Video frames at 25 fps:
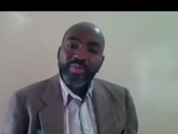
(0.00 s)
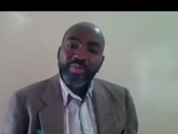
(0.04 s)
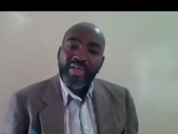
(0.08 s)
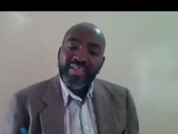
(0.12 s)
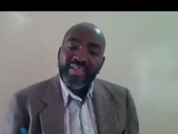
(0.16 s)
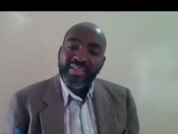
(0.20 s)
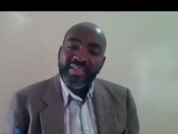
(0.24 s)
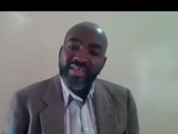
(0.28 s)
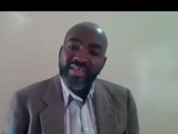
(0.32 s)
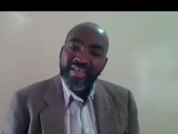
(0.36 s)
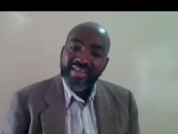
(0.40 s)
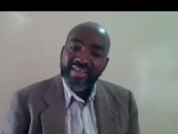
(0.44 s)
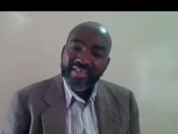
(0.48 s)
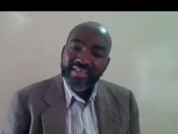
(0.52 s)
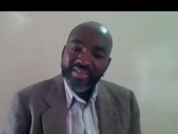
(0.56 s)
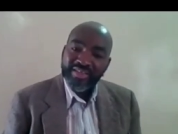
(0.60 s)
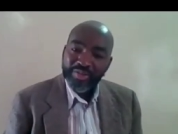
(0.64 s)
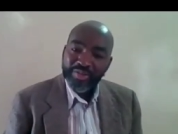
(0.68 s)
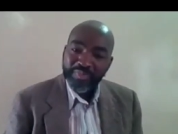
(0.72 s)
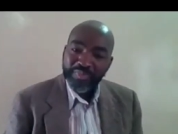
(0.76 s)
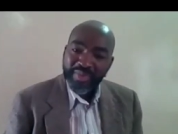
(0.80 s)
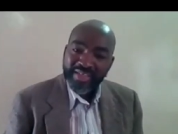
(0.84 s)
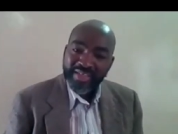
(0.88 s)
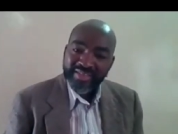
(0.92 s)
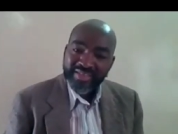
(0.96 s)
to encourage
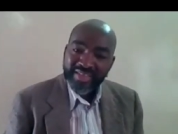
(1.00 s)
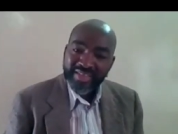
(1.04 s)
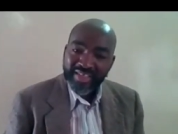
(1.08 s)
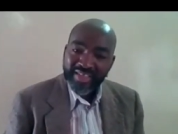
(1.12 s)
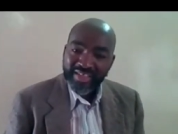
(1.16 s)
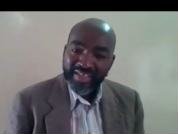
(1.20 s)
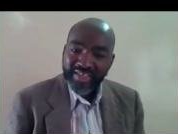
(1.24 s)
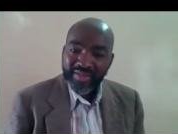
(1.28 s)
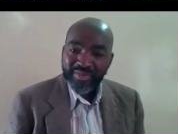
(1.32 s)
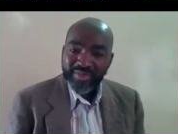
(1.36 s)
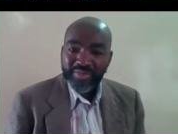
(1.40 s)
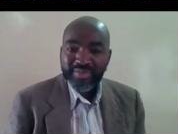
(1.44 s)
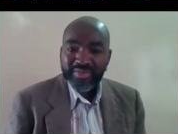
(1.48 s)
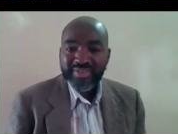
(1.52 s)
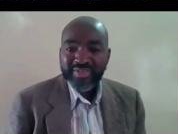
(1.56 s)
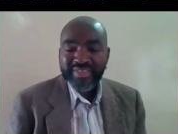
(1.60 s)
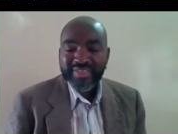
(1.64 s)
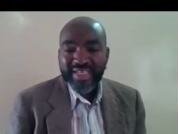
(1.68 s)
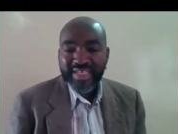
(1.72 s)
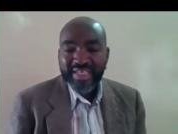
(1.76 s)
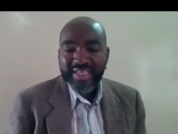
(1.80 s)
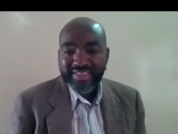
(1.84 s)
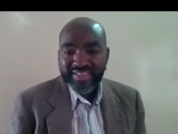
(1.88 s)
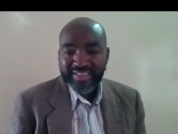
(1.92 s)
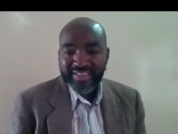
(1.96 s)
you by telling you,
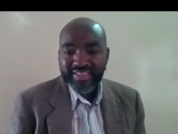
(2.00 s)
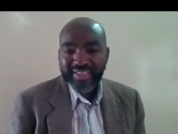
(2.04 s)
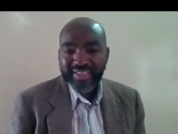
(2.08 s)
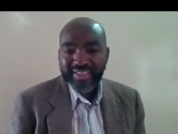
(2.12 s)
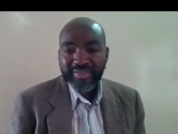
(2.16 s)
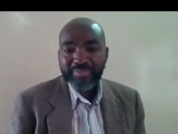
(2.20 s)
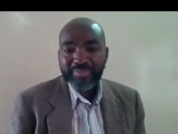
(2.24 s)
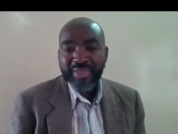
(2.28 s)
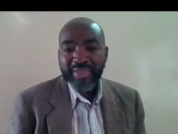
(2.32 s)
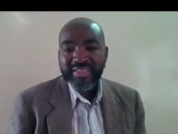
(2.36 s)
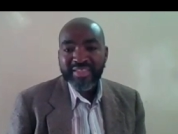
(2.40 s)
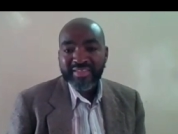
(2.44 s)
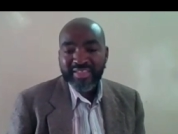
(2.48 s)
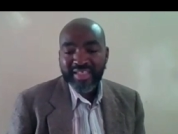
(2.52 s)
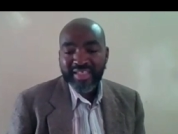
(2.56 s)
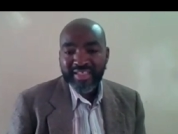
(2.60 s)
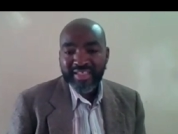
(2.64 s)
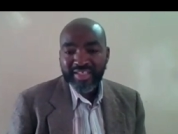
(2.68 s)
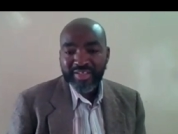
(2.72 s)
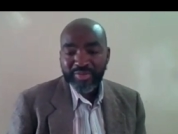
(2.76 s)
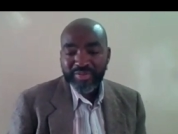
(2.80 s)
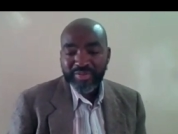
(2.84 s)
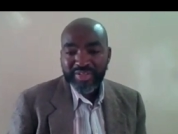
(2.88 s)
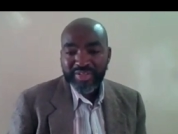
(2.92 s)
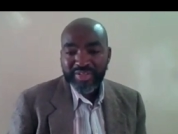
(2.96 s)
starting by telling you